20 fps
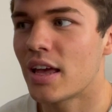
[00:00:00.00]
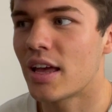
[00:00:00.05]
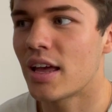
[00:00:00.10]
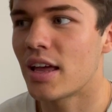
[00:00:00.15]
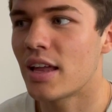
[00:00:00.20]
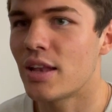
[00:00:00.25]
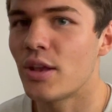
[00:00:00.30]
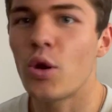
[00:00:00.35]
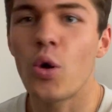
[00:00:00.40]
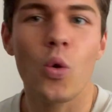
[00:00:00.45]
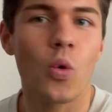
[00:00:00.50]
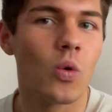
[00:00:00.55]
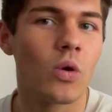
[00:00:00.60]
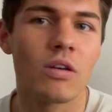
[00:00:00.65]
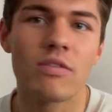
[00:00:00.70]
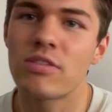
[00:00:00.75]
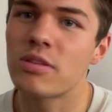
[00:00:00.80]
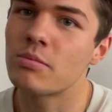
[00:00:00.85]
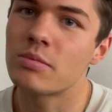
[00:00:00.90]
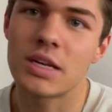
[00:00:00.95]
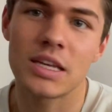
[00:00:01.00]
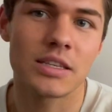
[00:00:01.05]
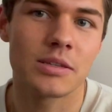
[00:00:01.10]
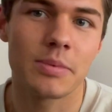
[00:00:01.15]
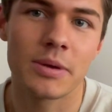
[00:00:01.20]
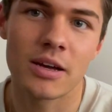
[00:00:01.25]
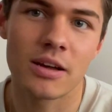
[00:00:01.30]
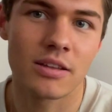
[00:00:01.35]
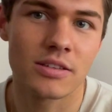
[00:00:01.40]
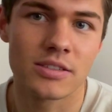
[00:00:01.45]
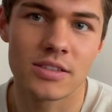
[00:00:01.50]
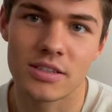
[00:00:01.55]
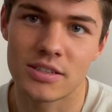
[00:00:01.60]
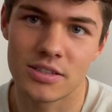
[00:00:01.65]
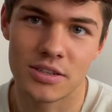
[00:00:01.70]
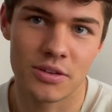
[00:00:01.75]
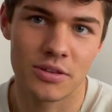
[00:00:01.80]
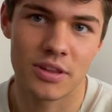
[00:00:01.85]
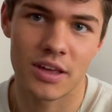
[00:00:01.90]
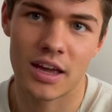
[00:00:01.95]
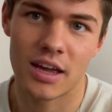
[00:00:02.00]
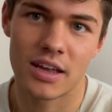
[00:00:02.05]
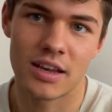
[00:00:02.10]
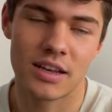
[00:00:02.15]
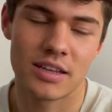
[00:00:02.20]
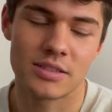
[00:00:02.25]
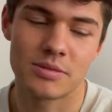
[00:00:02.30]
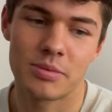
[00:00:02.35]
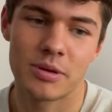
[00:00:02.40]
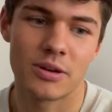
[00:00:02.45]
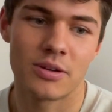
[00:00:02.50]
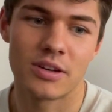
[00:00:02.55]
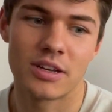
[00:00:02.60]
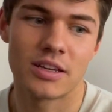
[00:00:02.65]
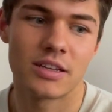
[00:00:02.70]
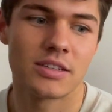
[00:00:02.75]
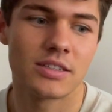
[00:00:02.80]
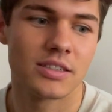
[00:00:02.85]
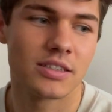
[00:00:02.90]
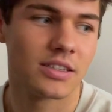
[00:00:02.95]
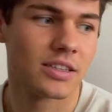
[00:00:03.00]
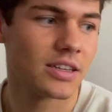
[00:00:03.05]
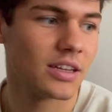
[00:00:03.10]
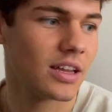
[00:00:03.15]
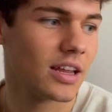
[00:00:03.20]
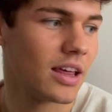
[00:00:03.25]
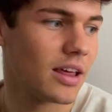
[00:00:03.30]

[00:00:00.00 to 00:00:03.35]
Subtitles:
not all of them need to be answered, do they? Let's be honest.